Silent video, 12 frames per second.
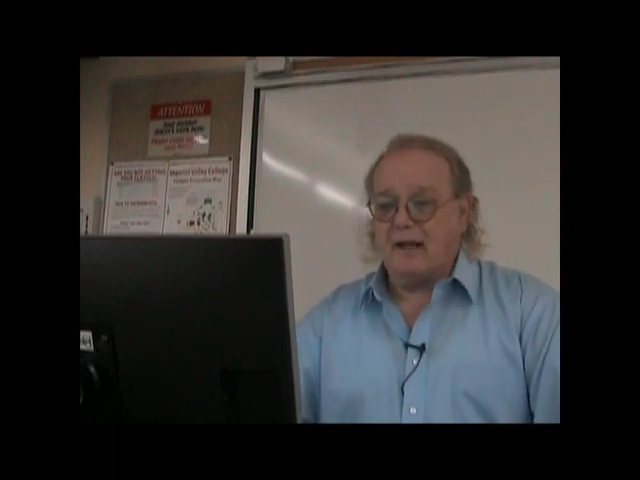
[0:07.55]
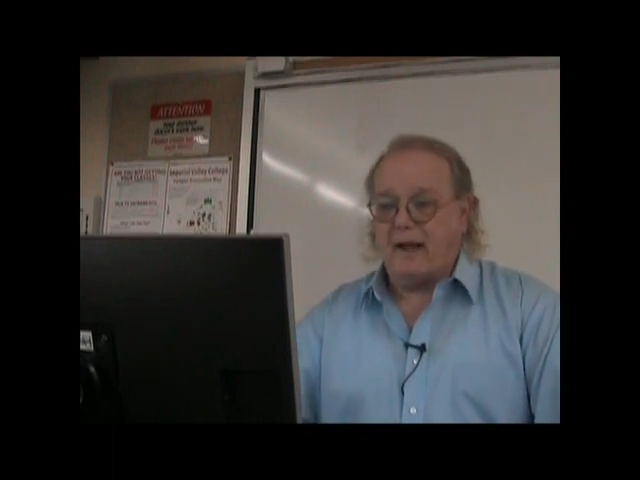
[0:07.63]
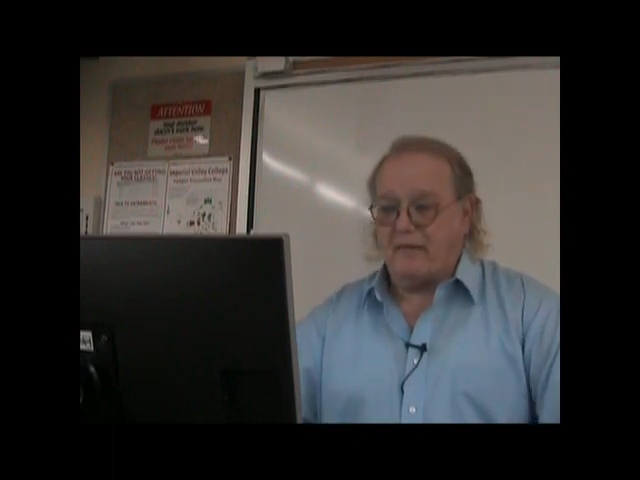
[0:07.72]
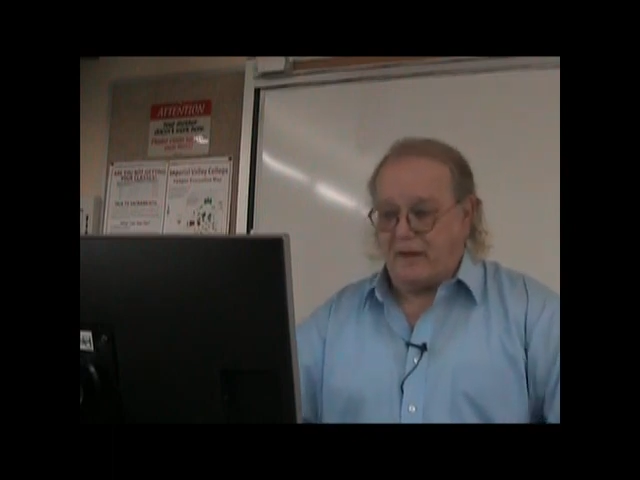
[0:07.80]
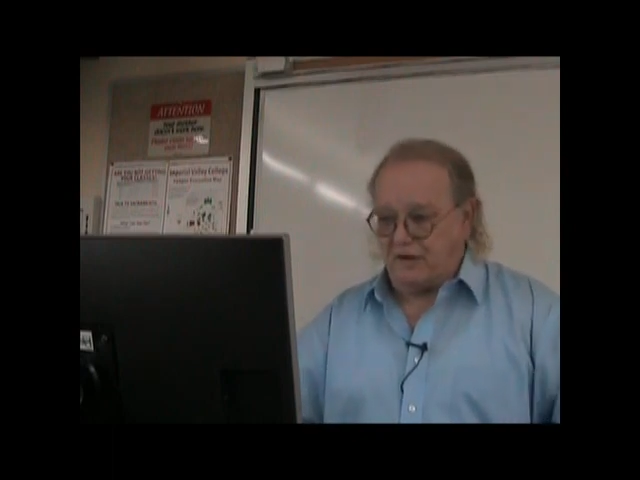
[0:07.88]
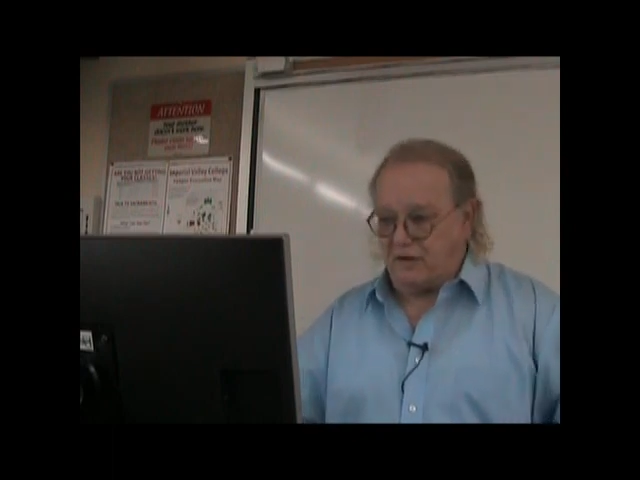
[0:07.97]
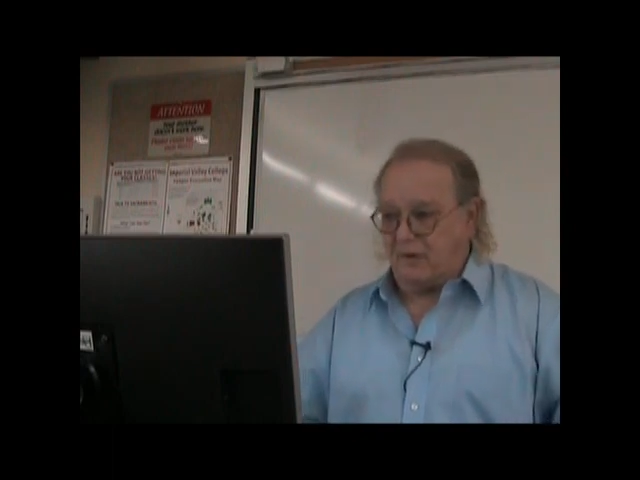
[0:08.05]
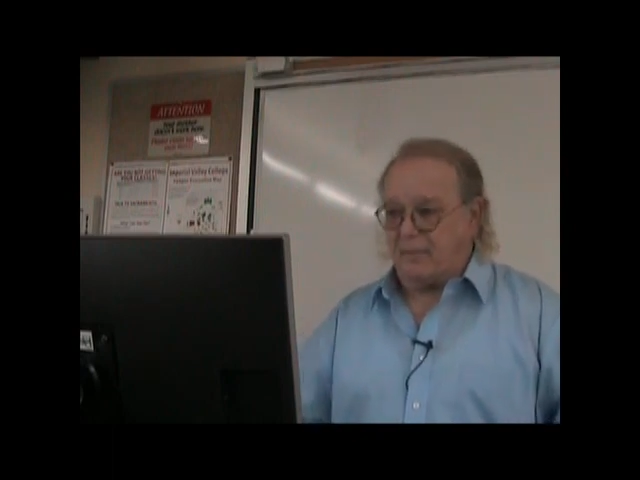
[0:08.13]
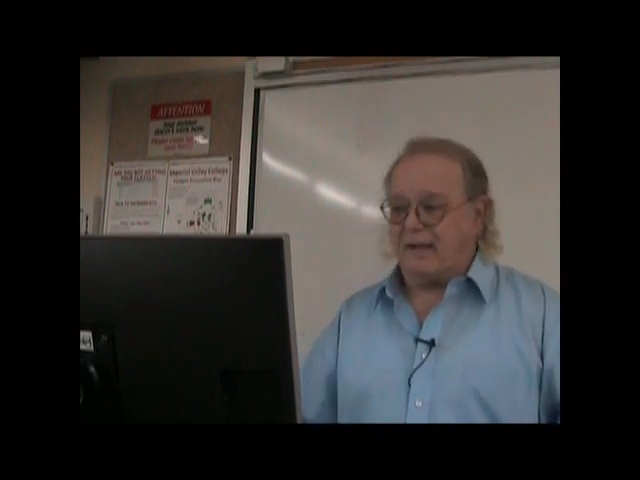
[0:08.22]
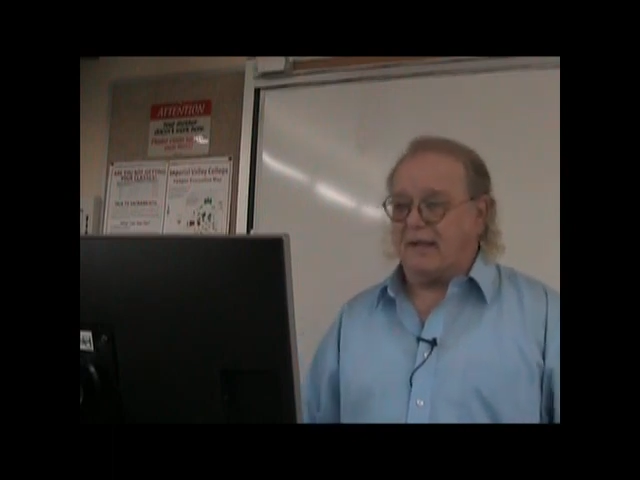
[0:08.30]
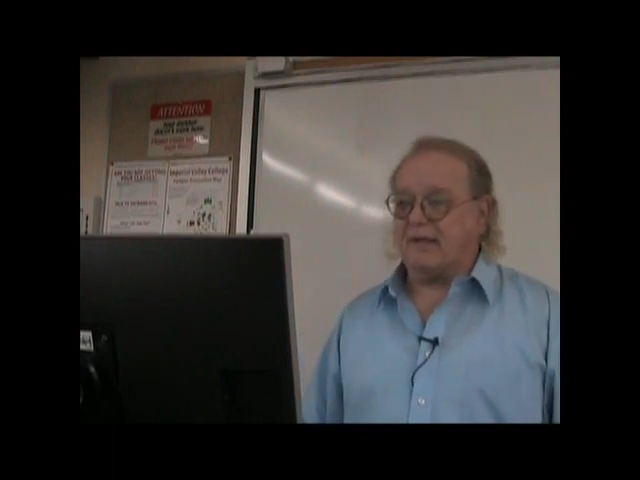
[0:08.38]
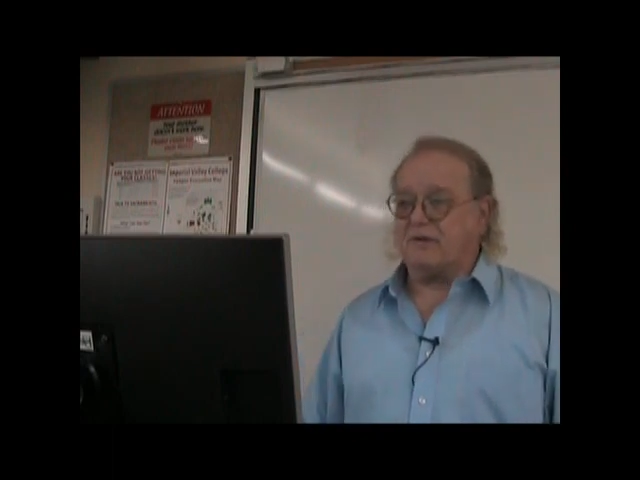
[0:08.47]
And then you can
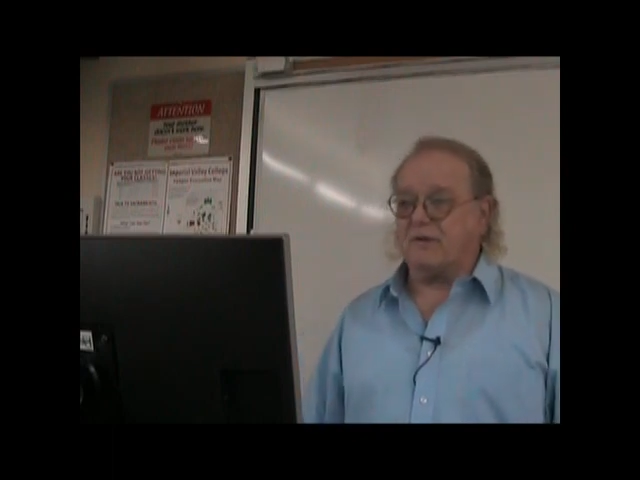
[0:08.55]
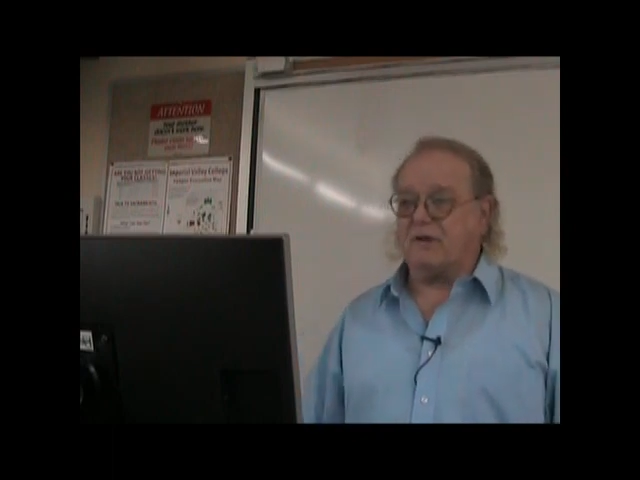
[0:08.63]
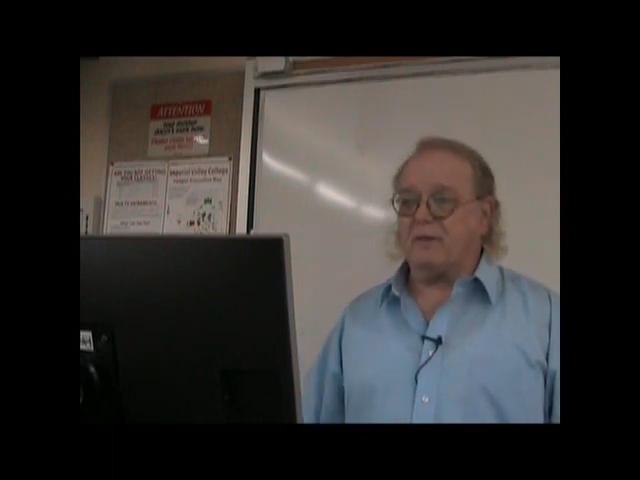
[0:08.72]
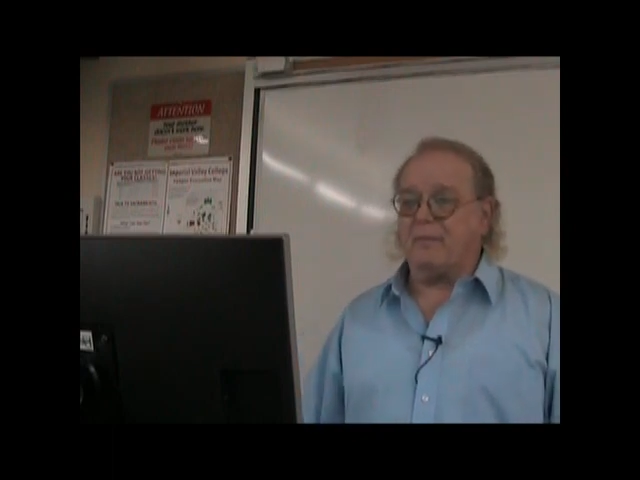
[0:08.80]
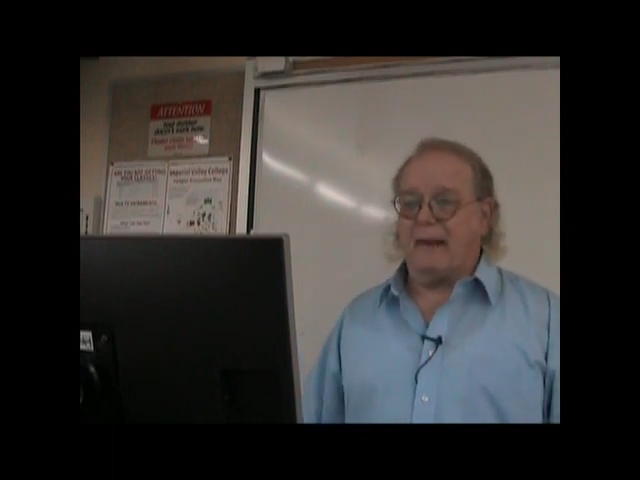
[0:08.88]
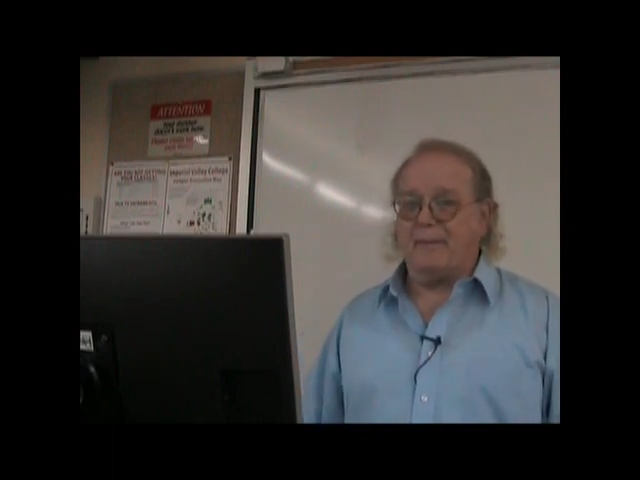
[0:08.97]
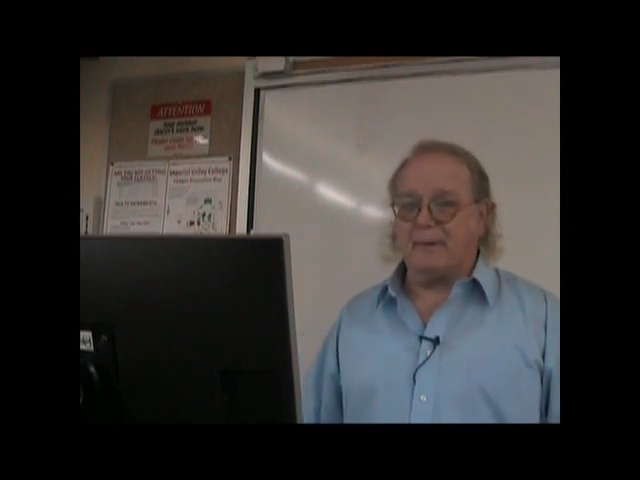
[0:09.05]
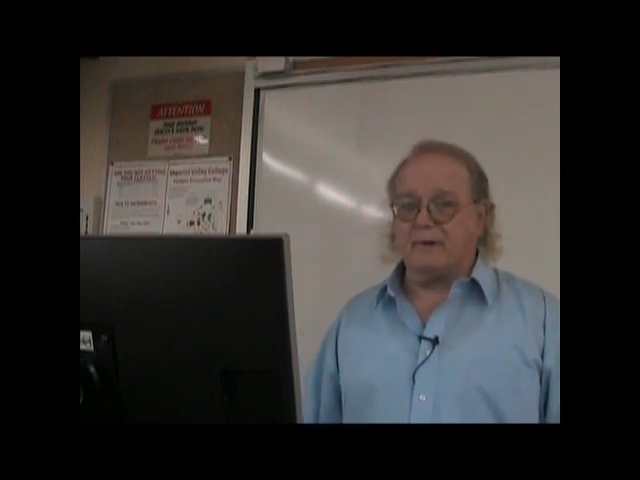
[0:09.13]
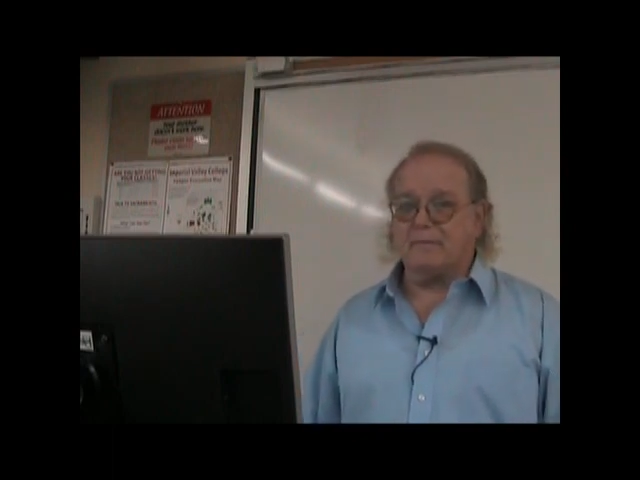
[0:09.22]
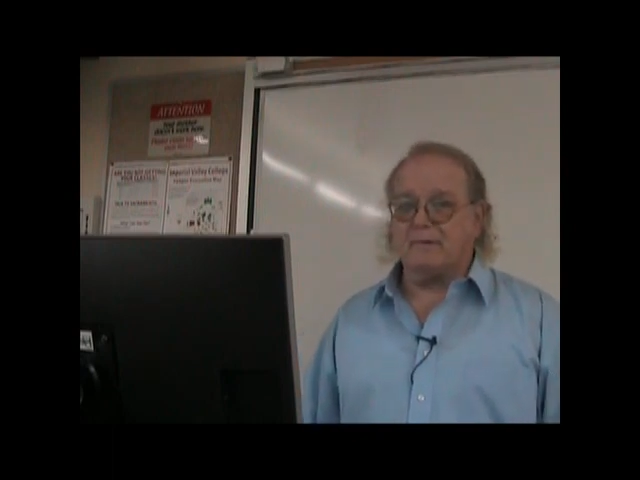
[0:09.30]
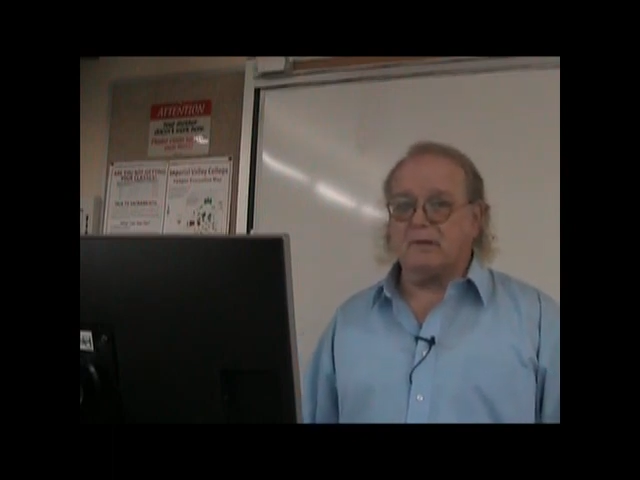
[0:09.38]
begin doing your paper.